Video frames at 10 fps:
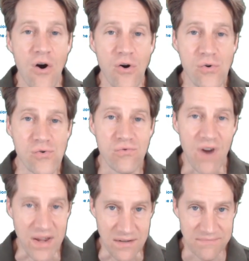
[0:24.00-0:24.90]
All
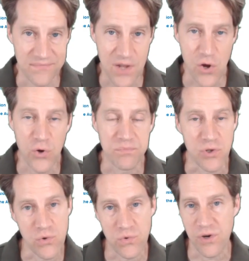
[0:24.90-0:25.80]
right, I hope
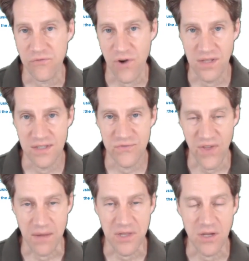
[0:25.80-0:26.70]
you, your friends,
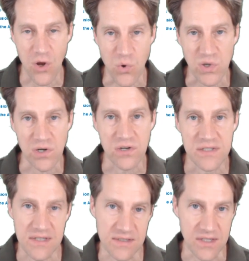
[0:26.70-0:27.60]
family, and
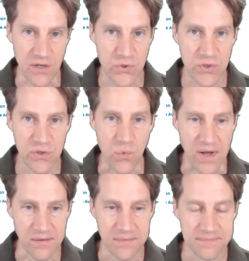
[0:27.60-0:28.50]
coworkers continue to do
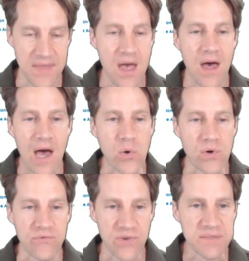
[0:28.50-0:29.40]
well.
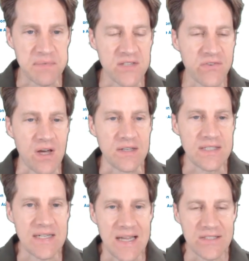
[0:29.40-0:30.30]
Our first piece of
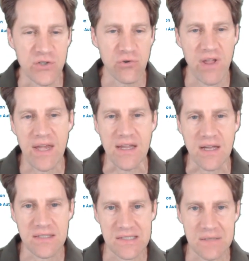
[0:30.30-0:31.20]
content is creating
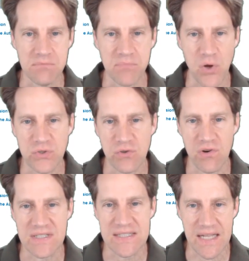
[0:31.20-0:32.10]
custom
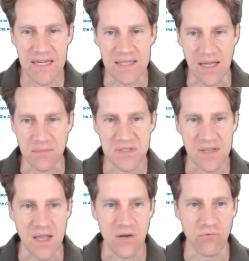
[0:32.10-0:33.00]
Postgres data
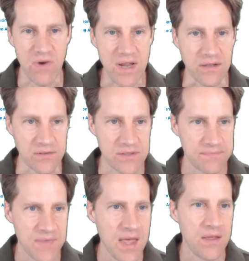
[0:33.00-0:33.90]
types in
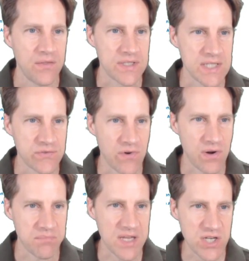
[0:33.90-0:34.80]
Rails. This is
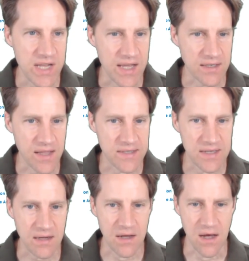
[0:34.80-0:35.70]
from p g analyze
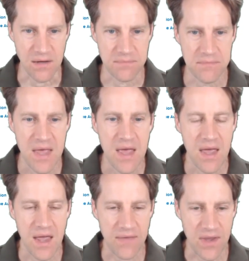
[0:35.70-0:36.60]
dot com,
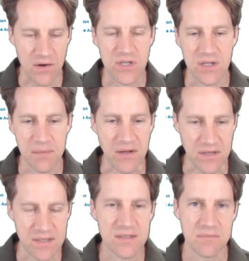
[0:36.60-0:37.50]
and they are talking
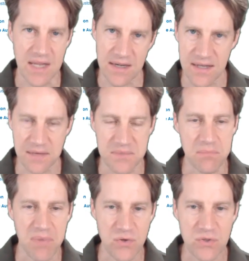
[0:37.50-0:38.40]
about custom data types
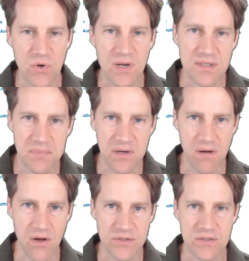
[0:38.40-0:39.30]
in Postgres, but
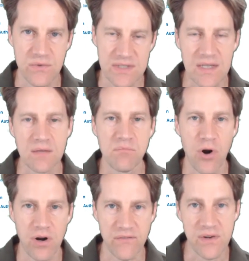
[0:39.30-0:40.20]
also the second
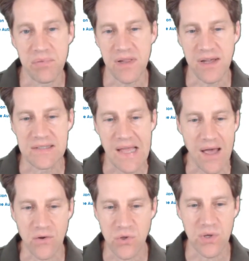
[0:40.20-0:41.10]
part of it applies
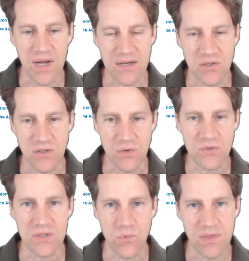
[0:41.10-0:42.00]
how you can actually
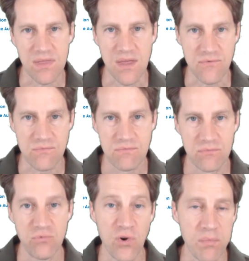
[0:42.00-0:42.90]
use it with the
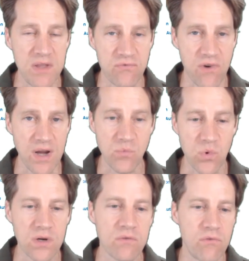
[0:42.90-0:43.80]
Ruby
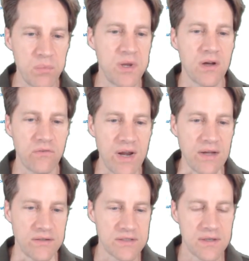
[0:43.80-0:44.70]
framework, Ruby on
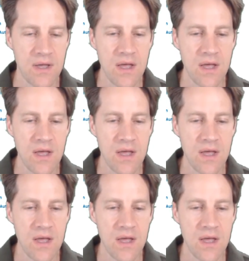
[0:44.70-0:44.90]
Rails.